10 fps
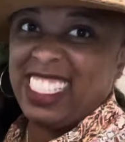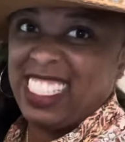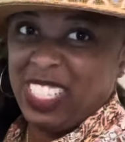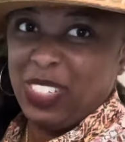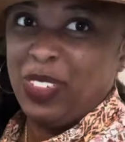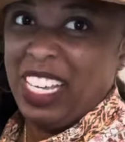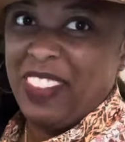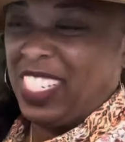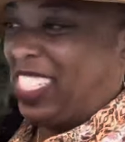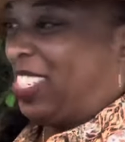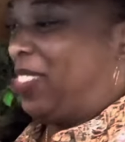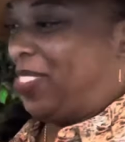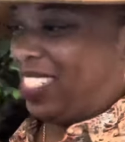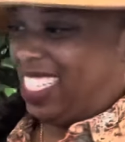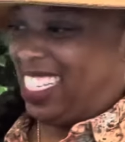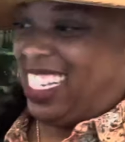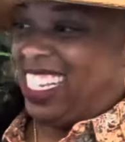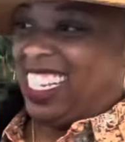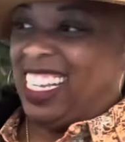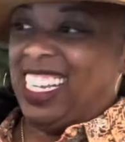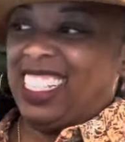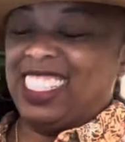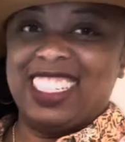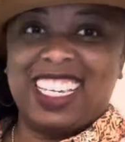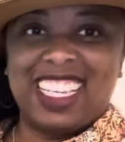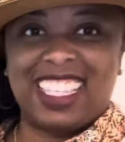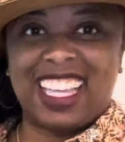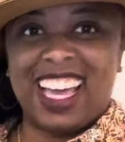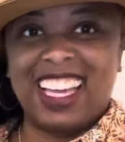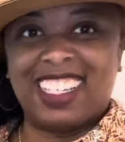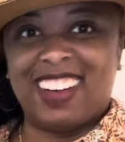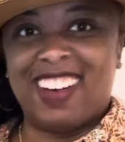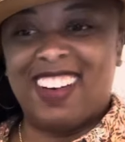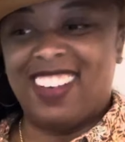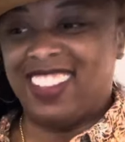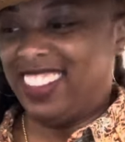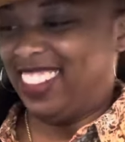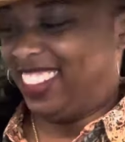is a little heavy, too. Look at that, y'all.